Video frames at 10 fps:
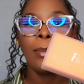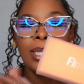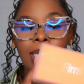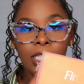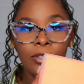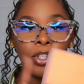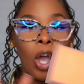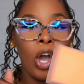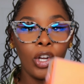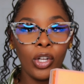but this is for
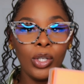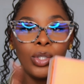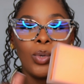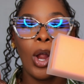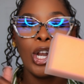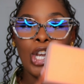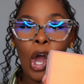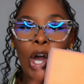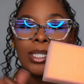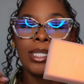y'all girlies who are
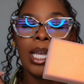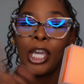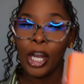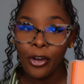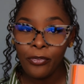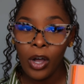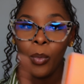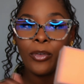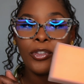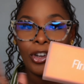not
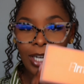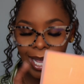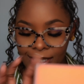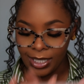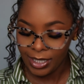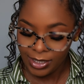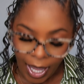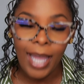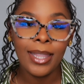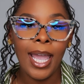careful with your glasses.
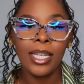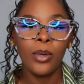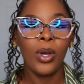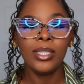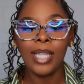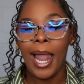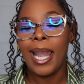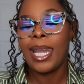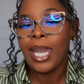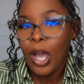And then the ones that are
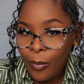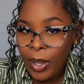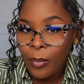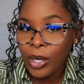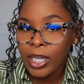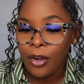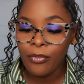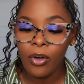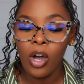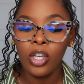a little bit more
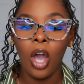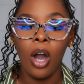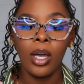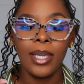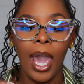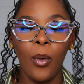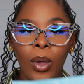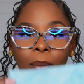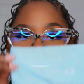careful, y'all could get away with